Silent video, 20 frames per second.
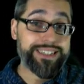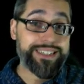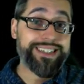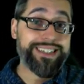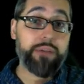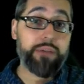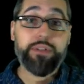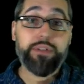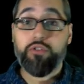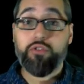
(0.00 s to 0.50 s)

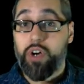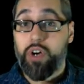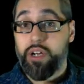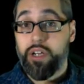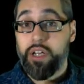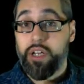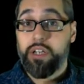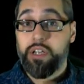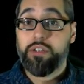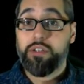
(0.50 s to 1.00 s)
Demigra.
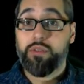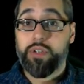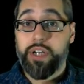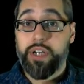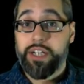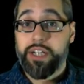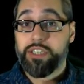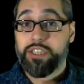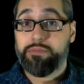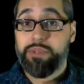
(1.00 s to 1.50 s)
You can
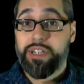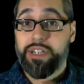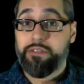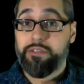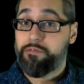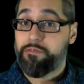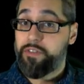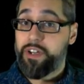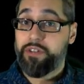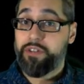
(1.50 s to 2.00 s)
actually make a
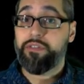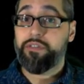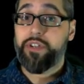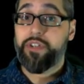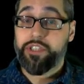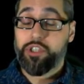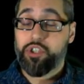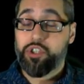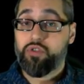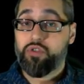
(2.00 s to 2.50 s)
very,
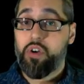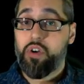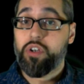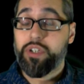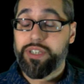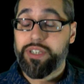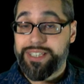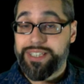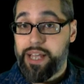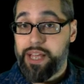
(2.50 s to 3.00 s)
very
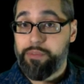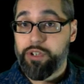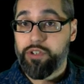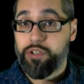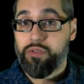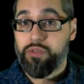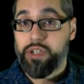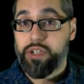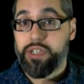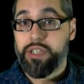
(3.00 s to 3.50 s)
strong
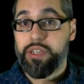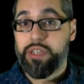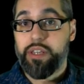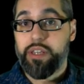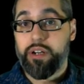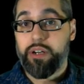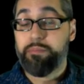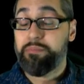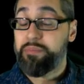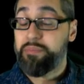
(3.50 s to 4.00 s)
Demigra in
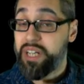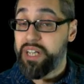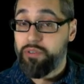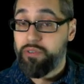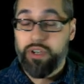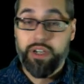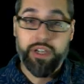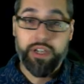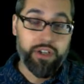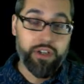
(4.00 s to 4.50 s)
there.
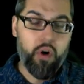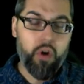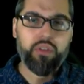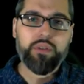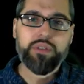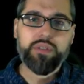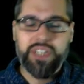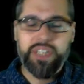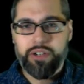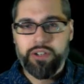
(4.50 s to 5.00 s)
Mira and all
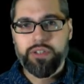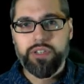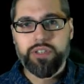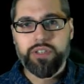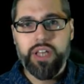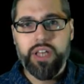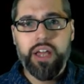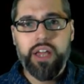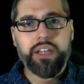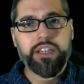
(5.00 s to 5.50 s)
those
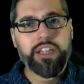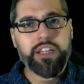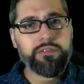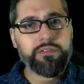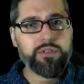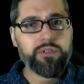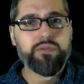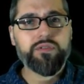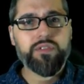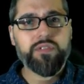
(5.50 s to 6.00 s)
characters that
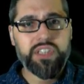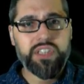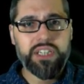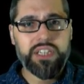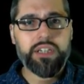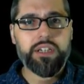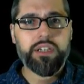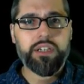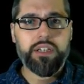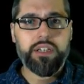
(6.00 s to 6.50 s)
you've
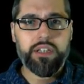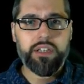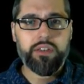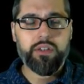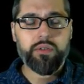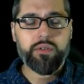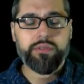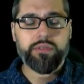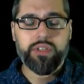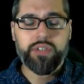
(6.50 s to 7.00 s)
seen in
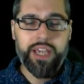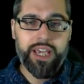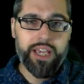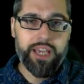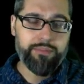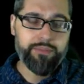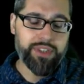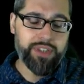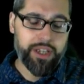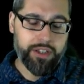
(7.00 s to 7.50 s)
those
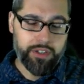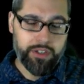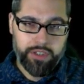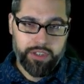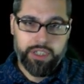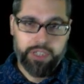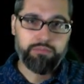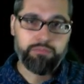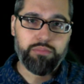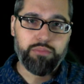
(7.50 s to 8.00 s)
games
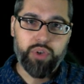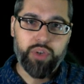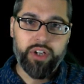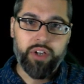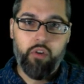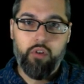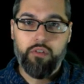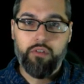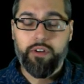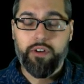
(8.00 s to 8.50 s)
that can bring
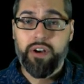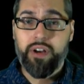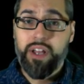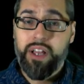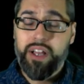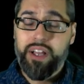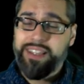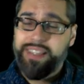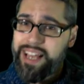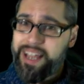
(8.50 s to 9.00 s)
over.
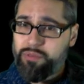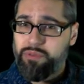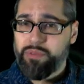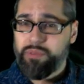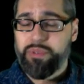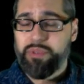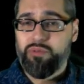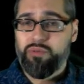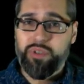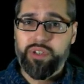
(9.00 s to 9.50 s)
That
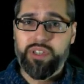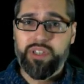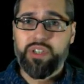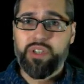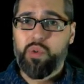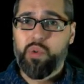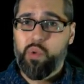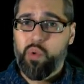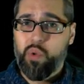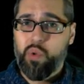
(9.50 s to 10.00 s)
would be really
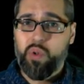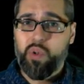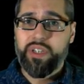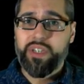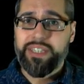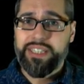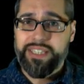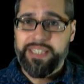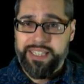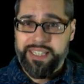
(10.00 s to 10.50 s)
cool
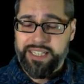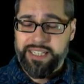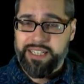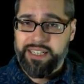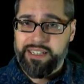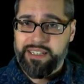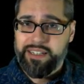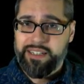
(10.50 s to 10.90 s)
indeed.